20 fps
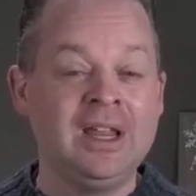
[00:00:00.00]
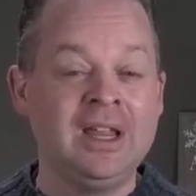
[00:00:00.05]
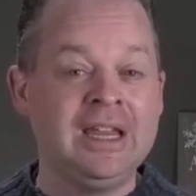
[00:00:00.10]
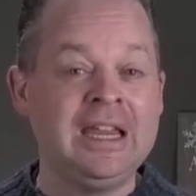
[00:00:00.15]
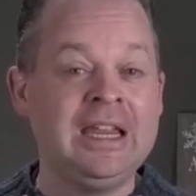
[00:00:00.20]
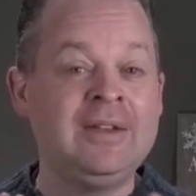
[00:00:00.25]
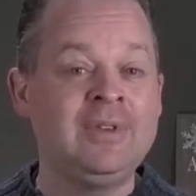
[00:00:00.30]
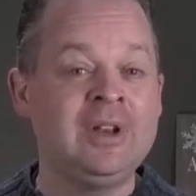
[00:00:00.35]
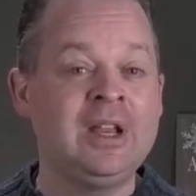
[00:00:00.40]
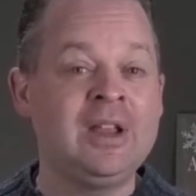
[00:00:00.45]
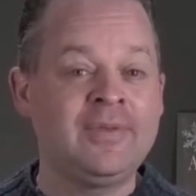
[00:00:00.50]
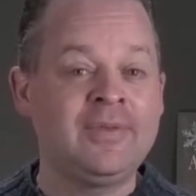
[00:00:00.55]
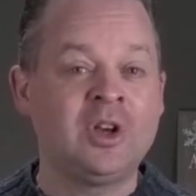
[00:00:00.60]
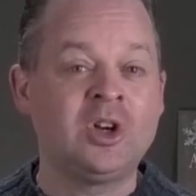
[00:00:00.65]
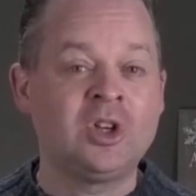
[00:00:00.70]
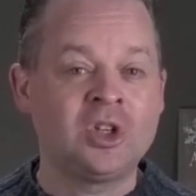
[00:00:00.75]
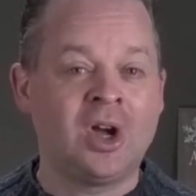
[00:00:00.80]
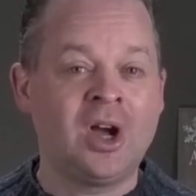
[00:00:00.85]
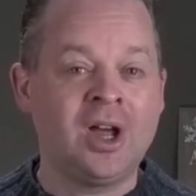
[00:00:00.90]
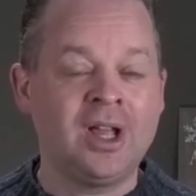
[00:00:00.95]
even if
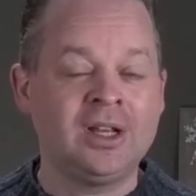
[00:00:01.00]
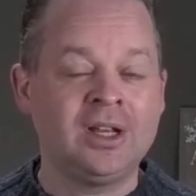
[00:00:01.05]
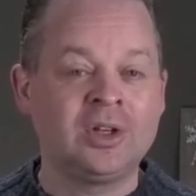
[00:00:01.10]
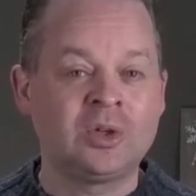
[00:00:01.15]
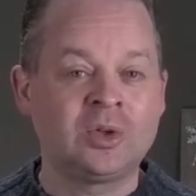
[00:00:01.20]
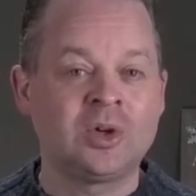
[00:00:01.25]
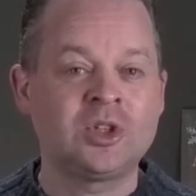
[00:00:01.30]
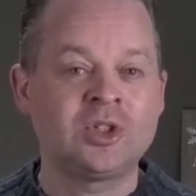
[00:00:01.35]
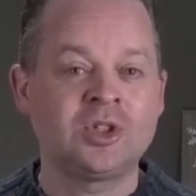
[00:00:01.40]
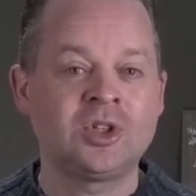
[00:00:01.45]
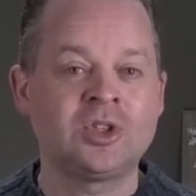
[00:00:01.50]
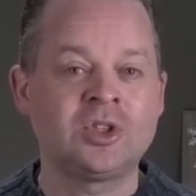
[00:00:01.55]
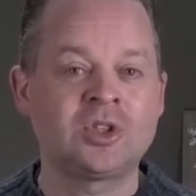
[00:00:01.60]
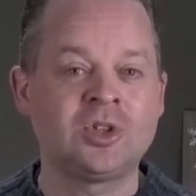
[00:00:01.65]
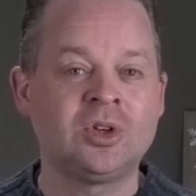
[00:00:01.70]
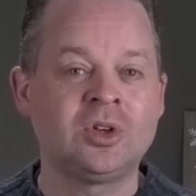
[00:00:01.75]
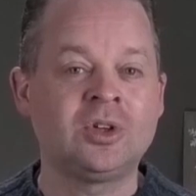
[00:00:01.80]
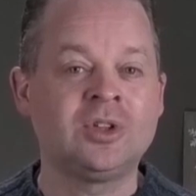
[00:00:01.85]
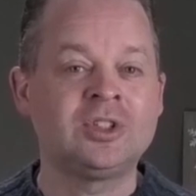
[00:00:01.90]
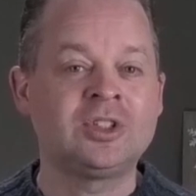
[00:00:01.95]
they're taught in Christian
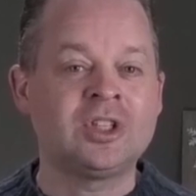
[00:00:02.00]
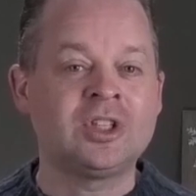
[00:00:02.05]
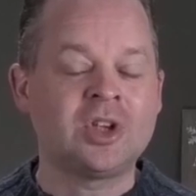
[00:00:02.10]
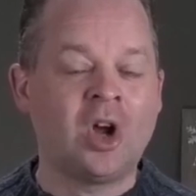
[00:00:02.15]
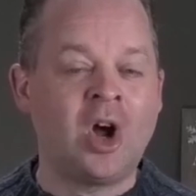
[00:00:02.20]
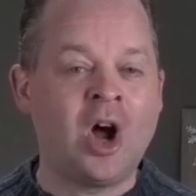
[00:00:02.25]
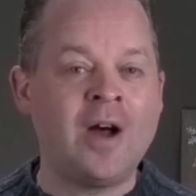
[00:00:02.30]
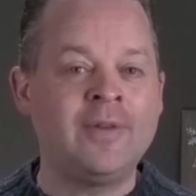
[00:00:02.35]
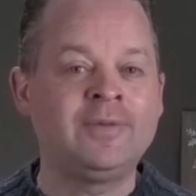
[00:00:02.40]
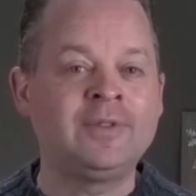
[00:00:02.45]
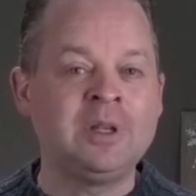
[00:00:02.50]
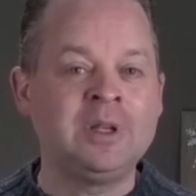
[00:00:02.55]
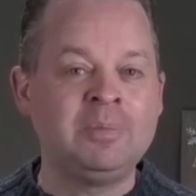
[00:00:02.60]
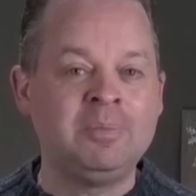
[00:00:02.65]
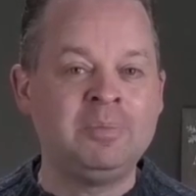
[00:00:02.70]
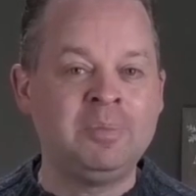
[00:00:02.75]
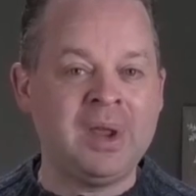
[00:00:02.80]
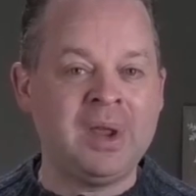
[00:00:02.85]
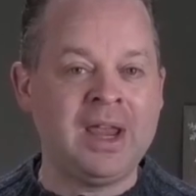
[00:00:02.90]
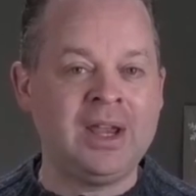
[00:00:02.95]
circles, it's
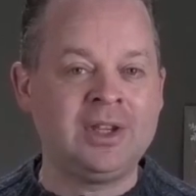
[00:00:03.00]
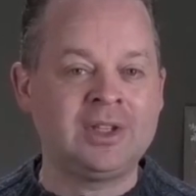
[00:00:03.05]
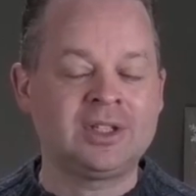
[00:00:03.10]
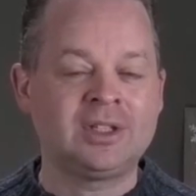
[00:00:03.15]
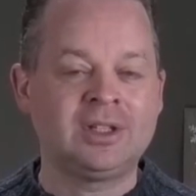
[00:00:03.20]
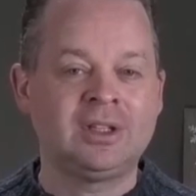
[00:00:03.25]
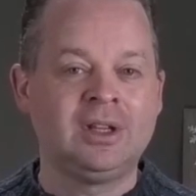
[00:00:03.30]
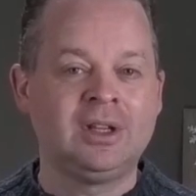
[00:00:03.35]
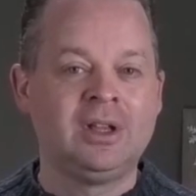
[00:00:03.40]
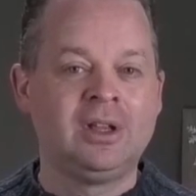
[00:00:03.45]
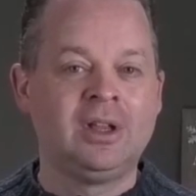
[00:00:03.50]
often based